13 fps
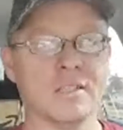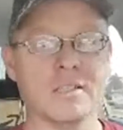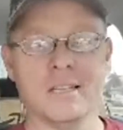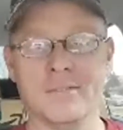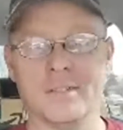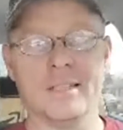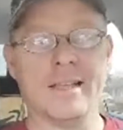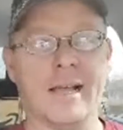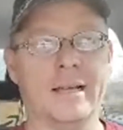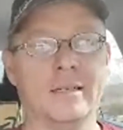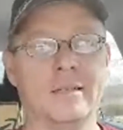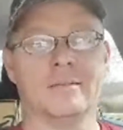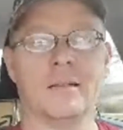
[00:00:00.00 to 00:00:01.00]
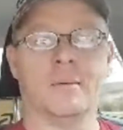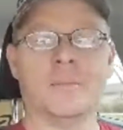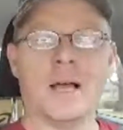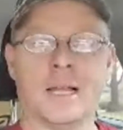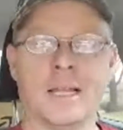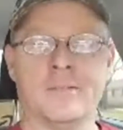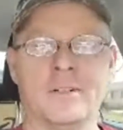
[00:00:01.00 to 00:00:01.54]
I'll just leave it at that.
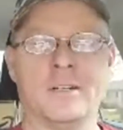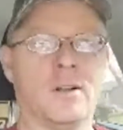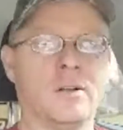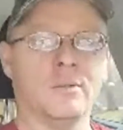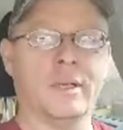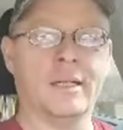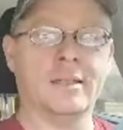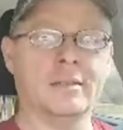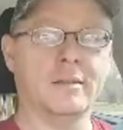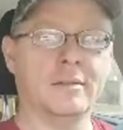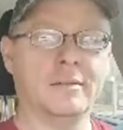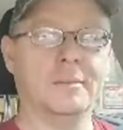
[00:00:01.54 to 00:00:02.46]
I'm not giving it all away.